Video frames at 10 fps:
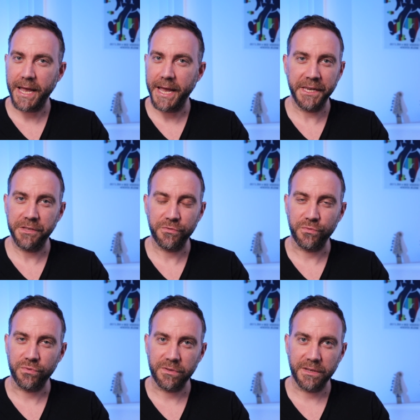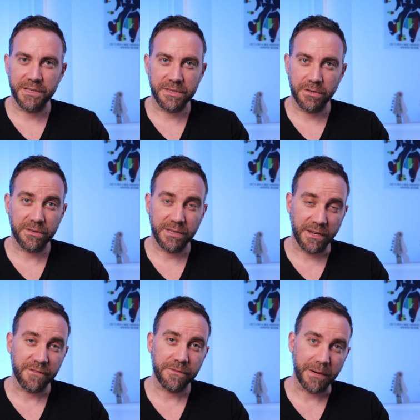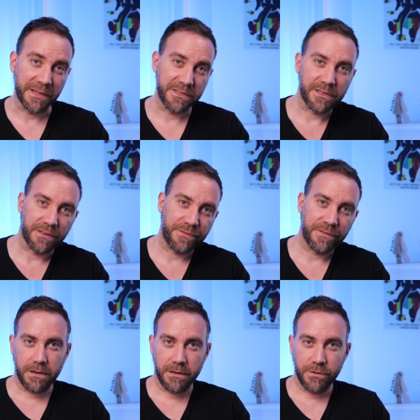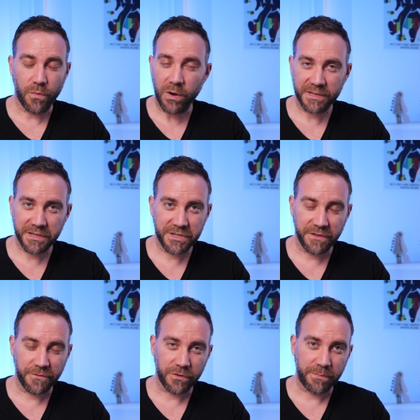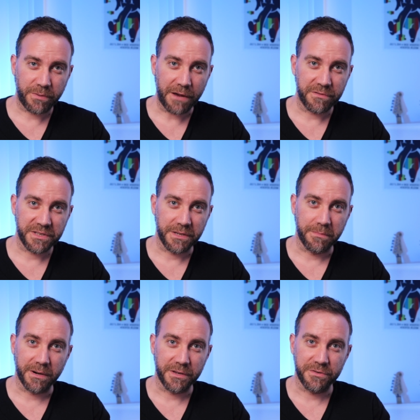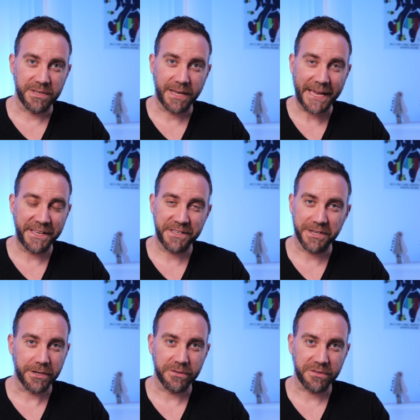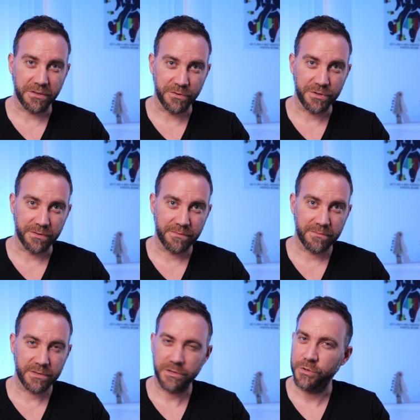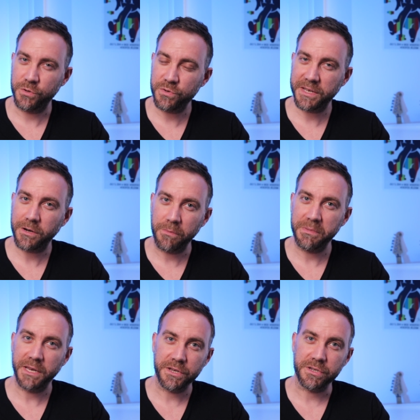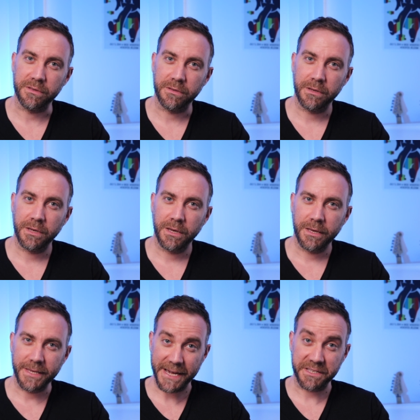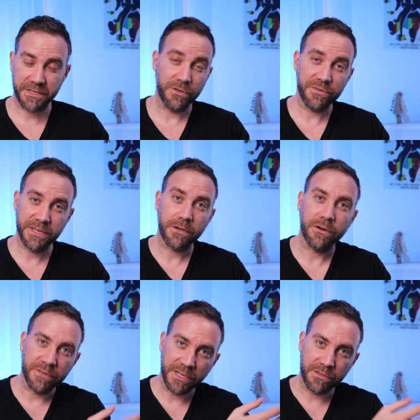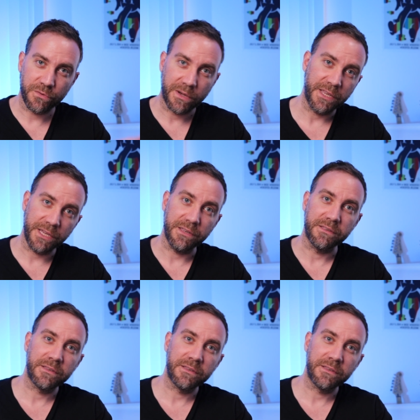any tool, it's not enough by itself. You won't achieve full privacy by using any single solution. So use a combination. Yes, use incognito when needed,